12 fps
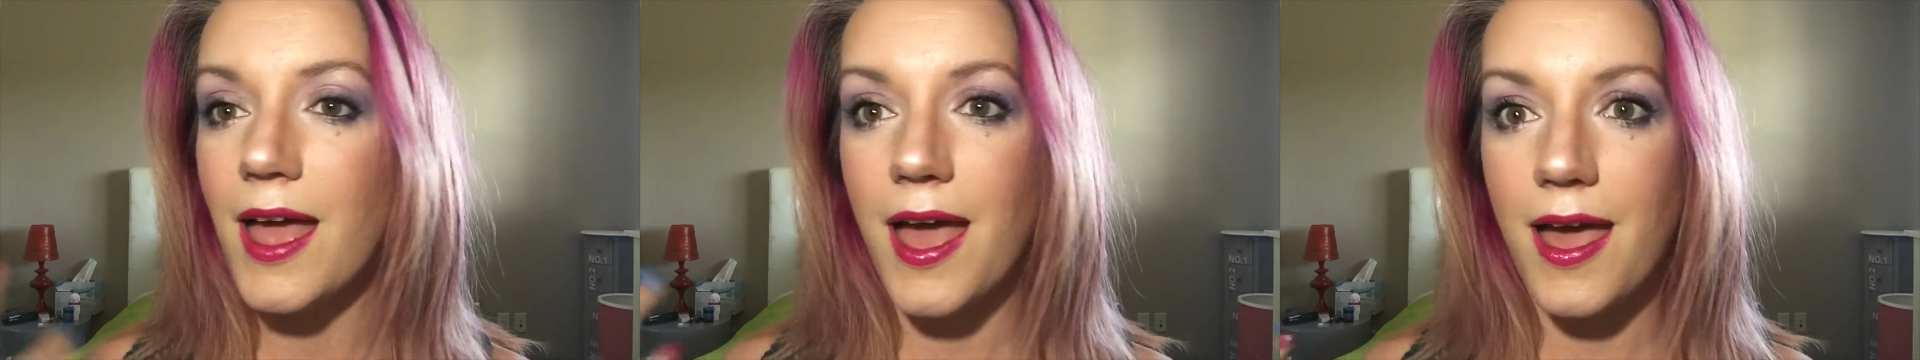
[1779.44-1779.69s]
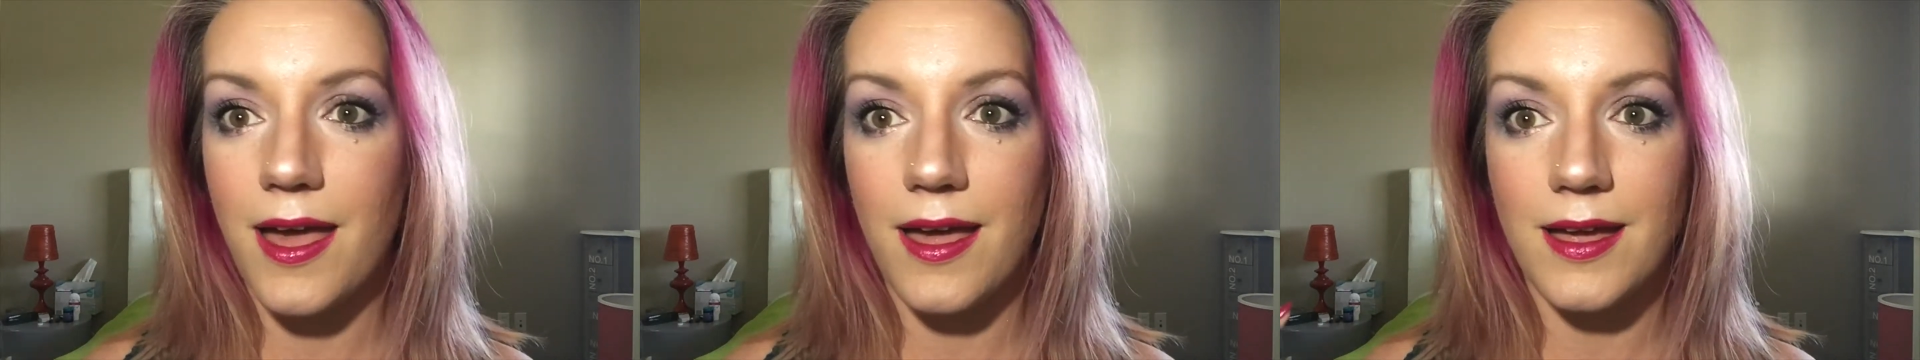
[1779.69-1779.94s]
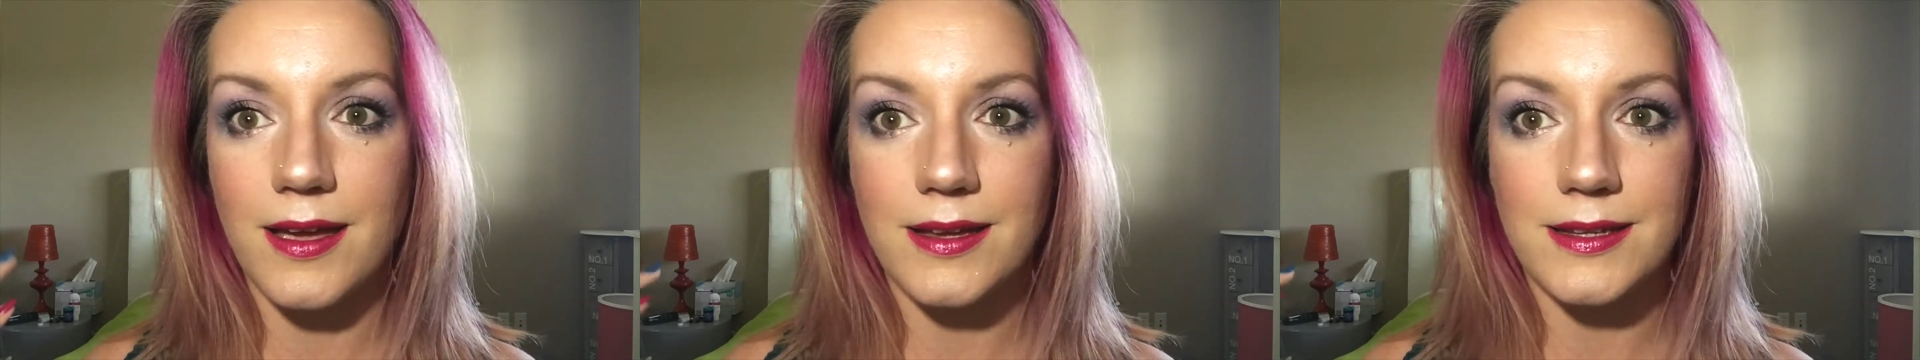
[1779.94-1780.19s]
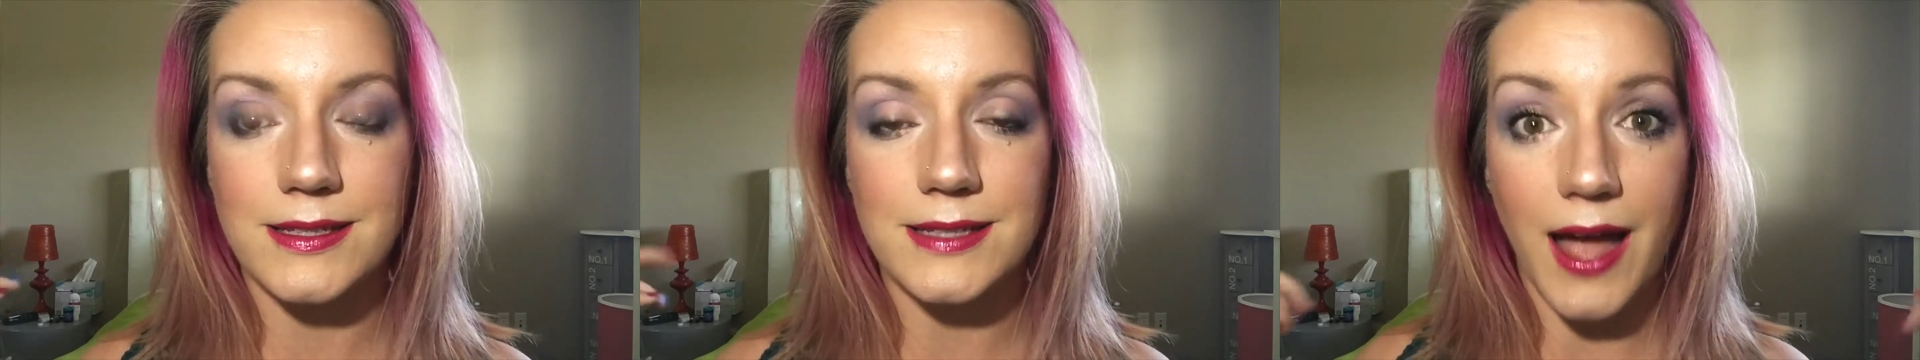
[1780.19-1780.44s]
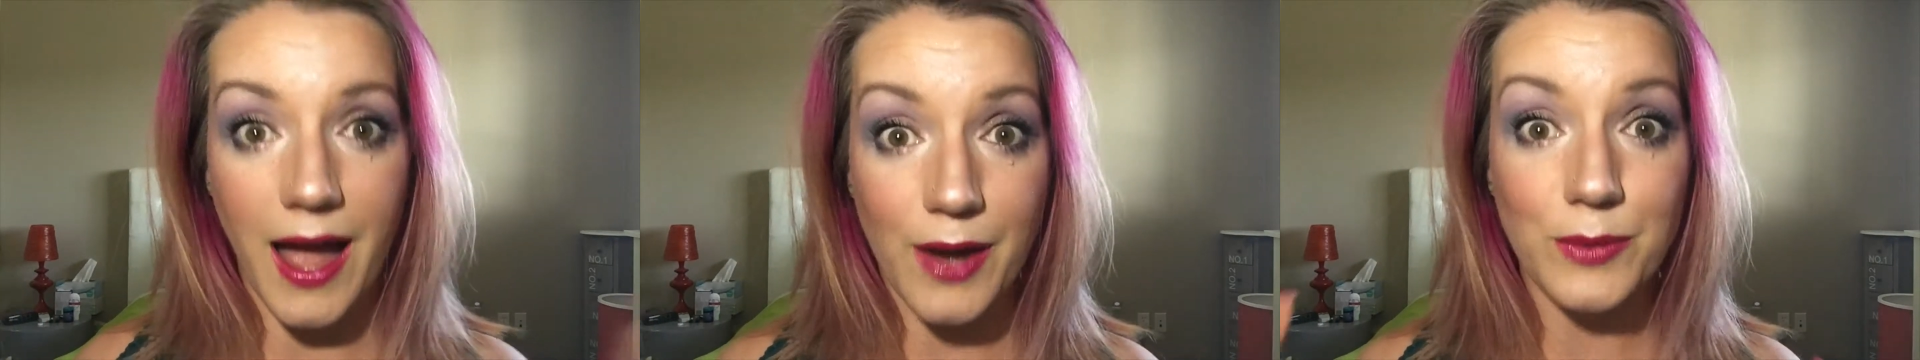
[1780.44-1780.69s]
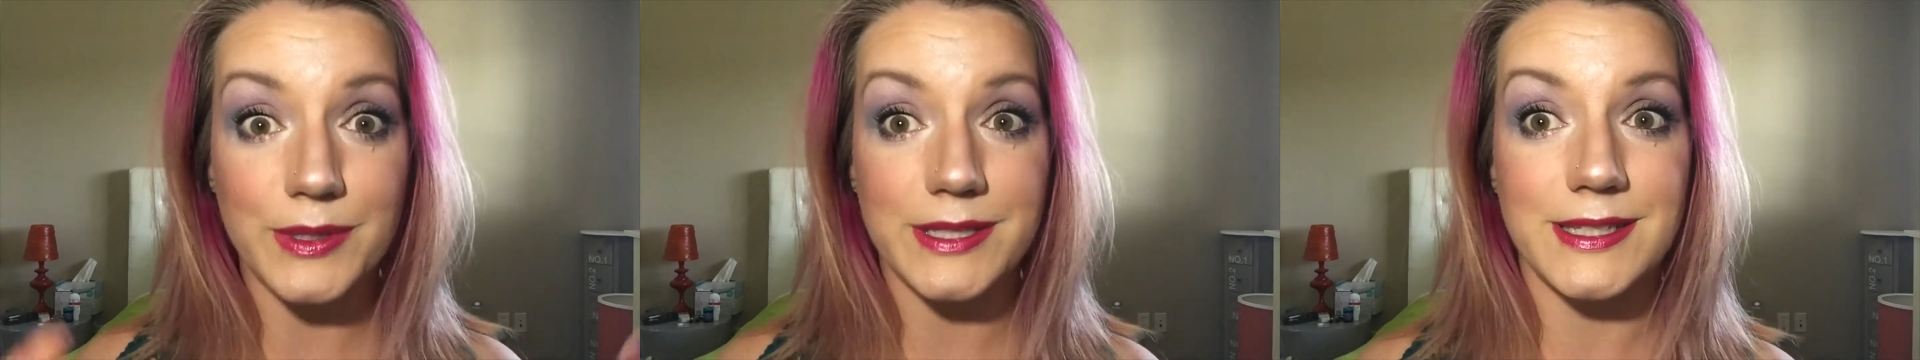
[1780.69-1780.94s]
And I
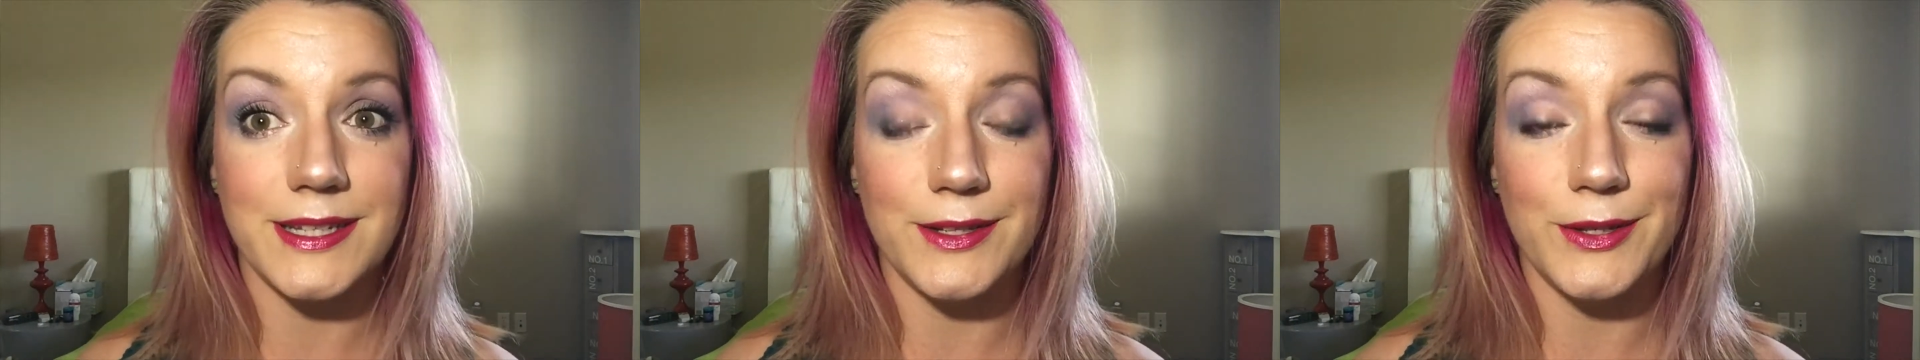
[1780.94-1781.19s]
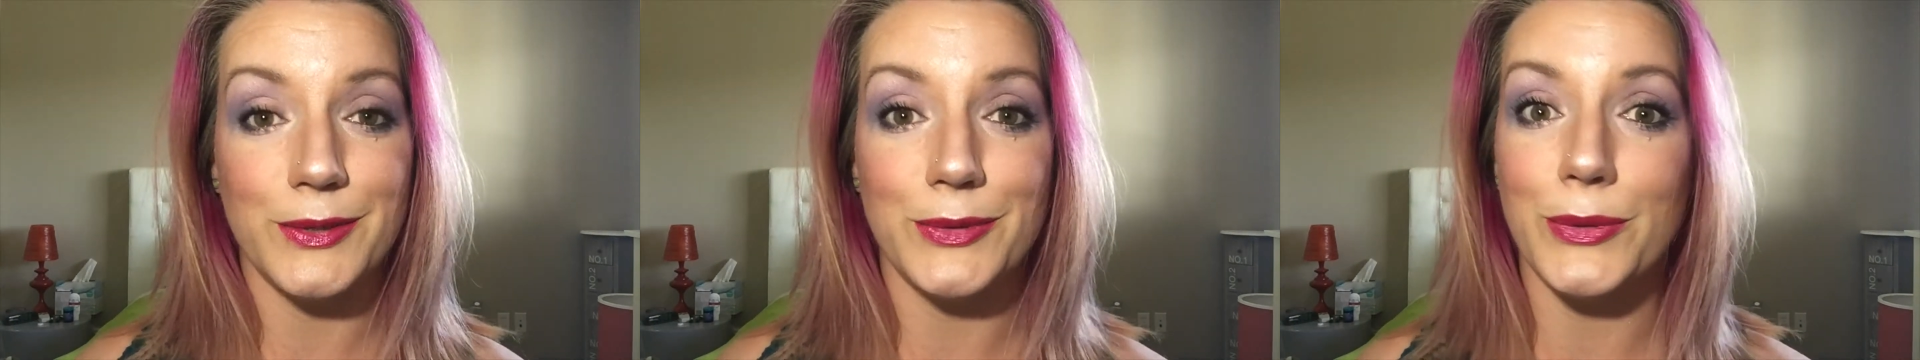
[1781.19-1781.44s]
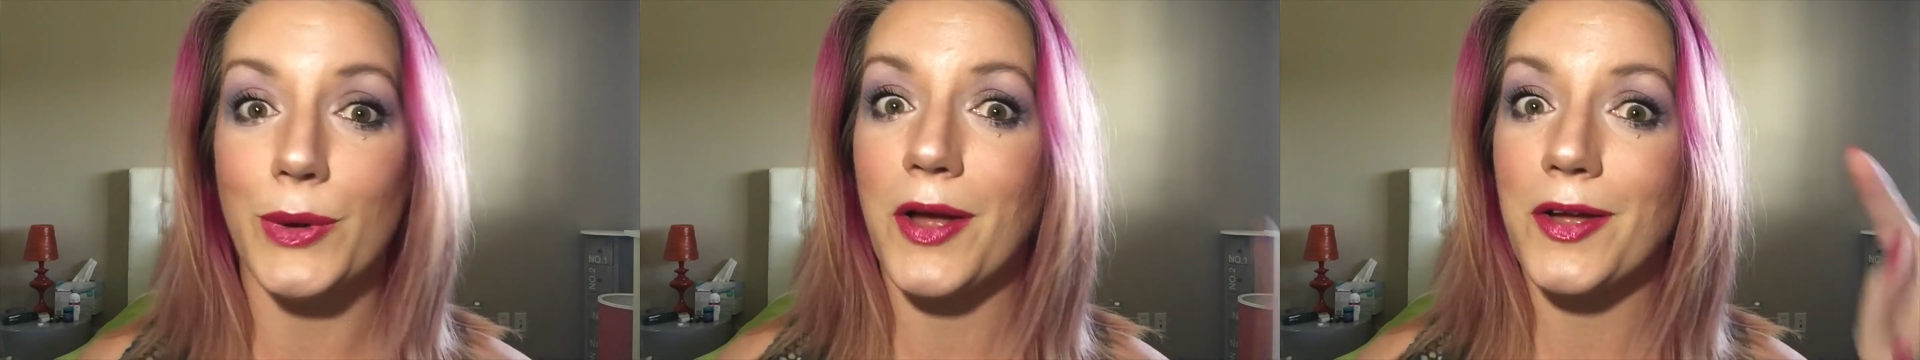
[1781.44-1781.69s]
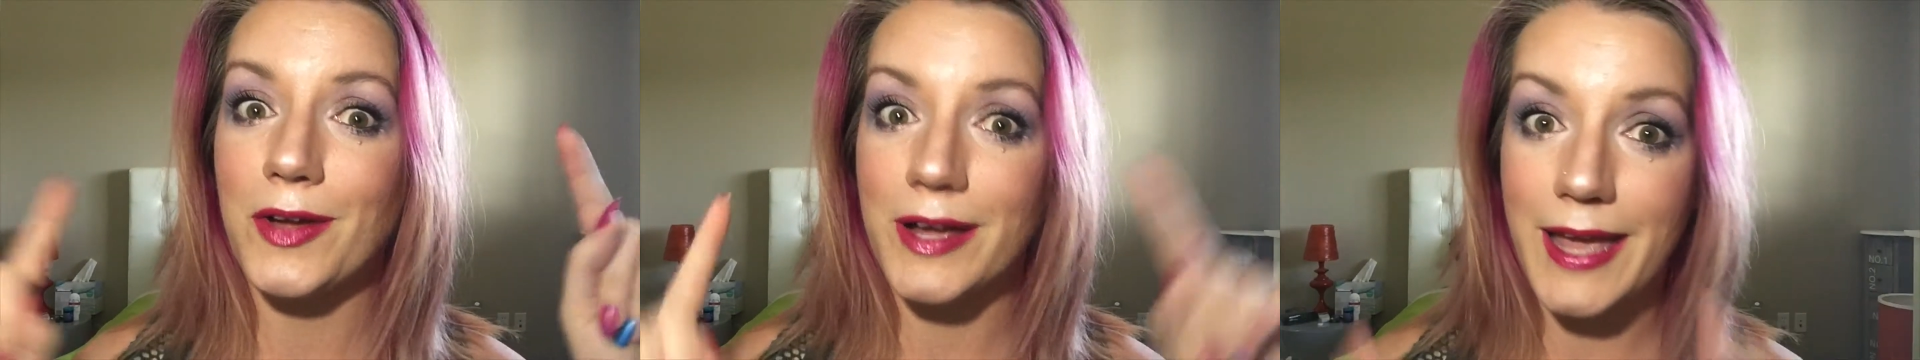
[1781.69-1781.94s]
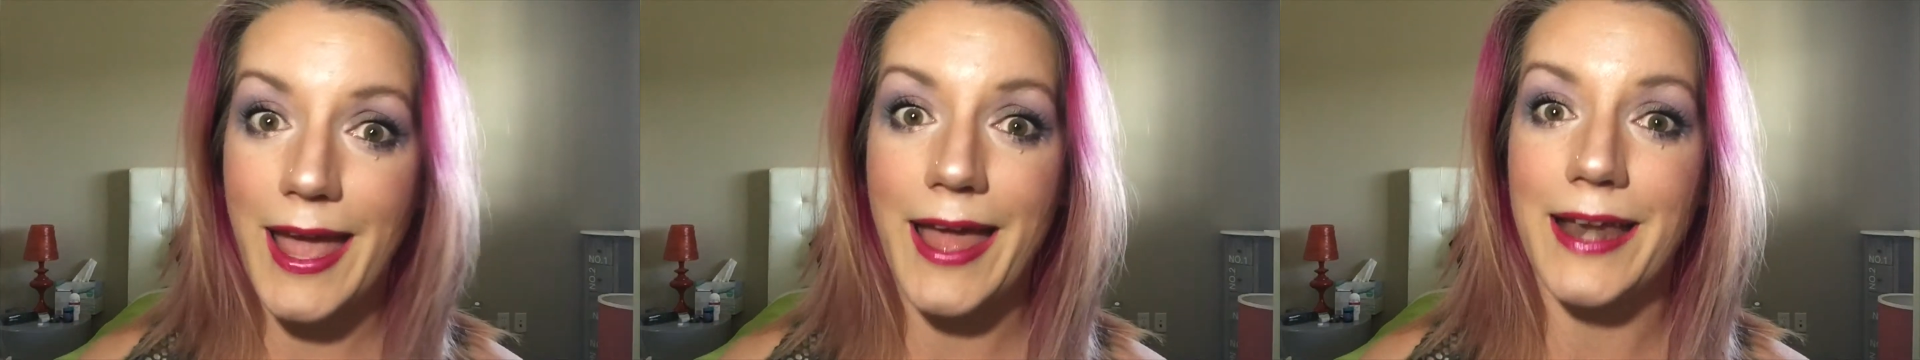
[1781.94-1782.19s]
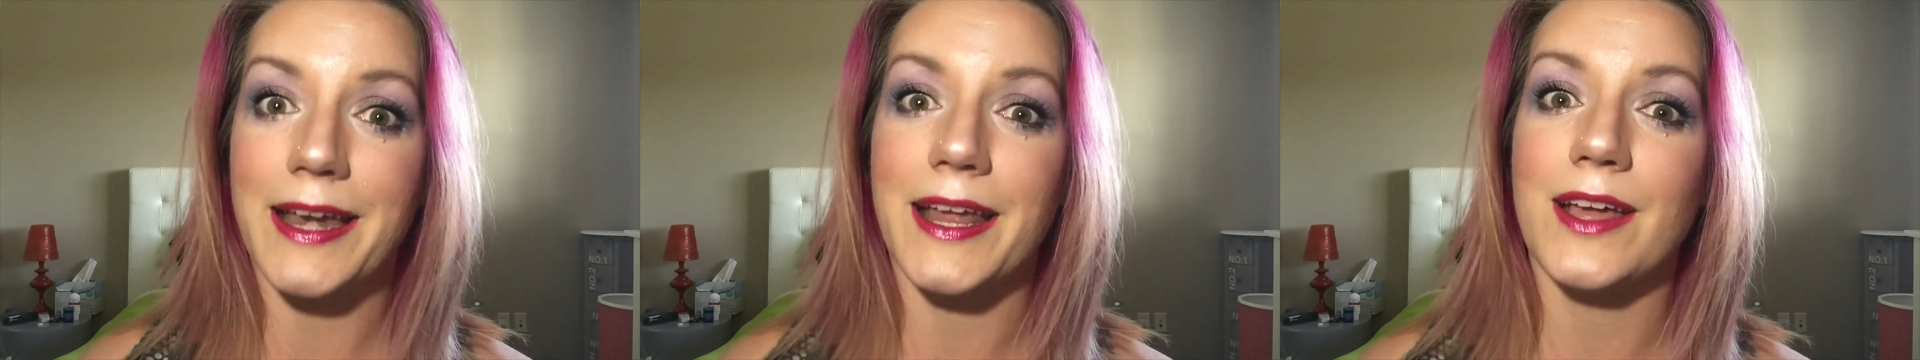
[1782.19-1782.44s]
will see you
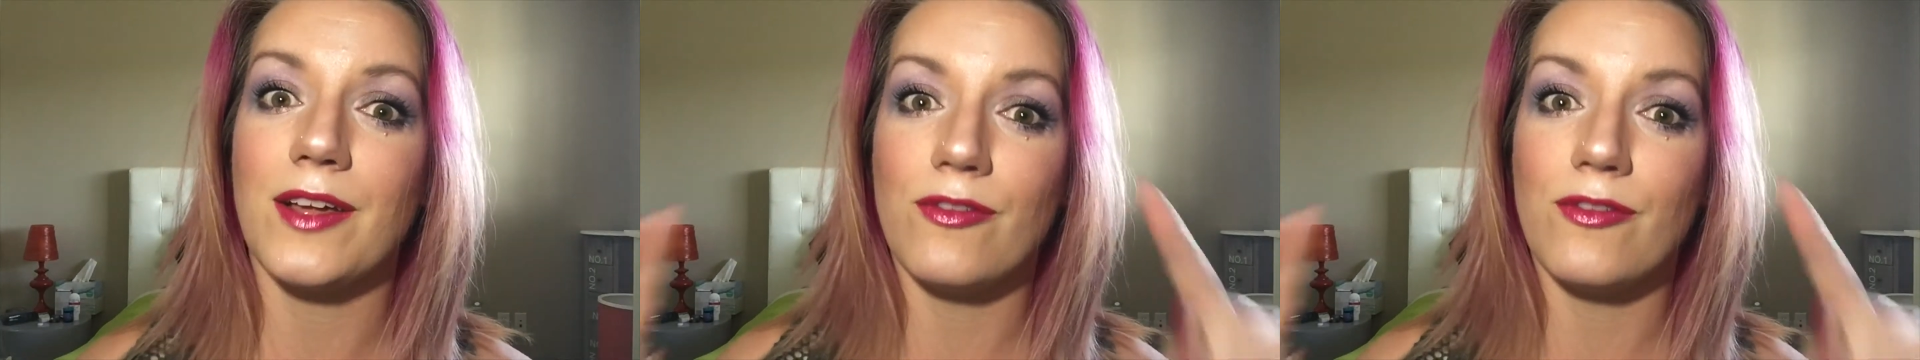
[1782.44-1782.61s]
again